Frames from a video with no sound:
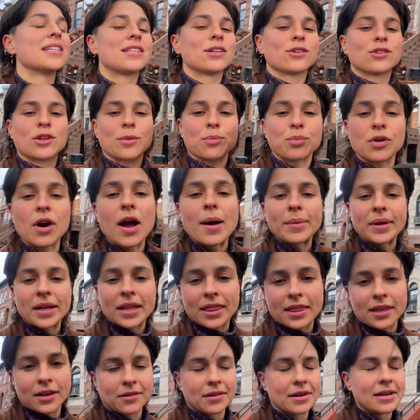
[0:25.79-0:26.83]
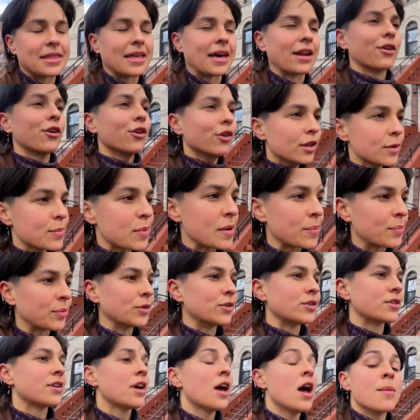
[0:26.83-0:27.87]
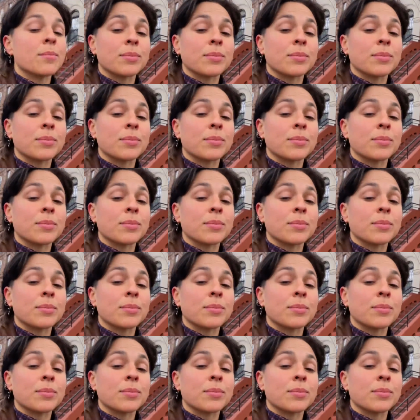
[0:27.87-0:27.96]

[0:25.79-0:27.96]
there's a prominent theory that early peoples